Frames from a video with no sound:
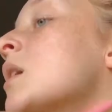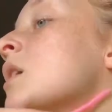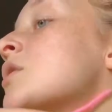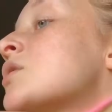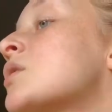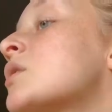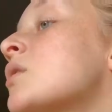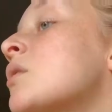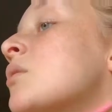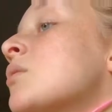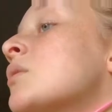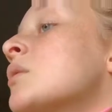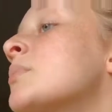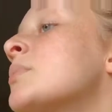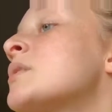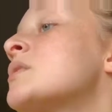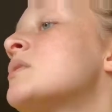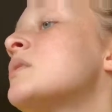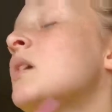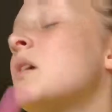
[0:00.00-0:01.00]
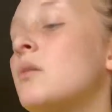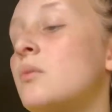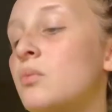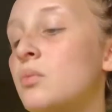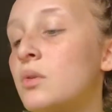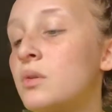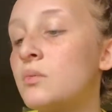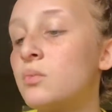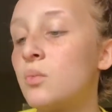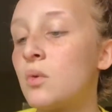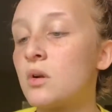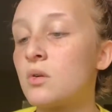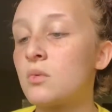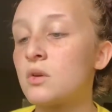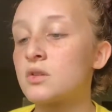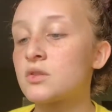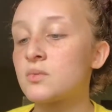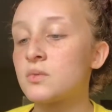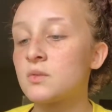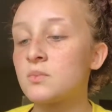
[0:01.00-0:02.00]
actually, the only person that would want to
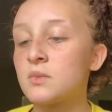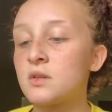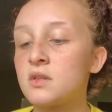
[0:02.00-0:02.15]
watch with